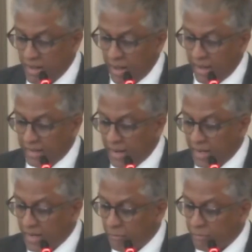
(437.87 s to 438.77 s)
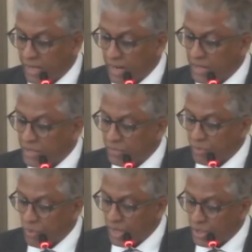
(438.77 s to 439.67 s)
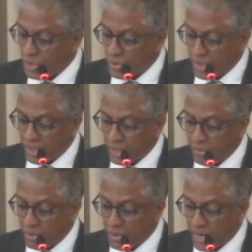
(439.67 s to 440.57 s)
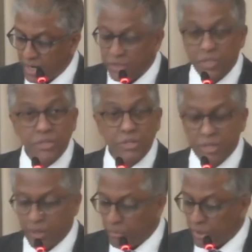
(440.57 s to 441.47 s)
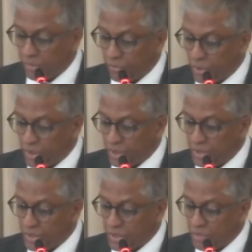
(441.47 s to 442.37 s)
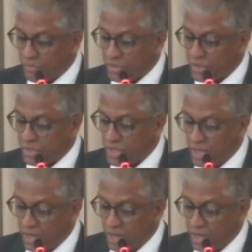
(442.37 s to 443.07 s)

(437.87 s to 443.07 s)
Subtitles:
and that left clients of the registry unable to access a number of critical services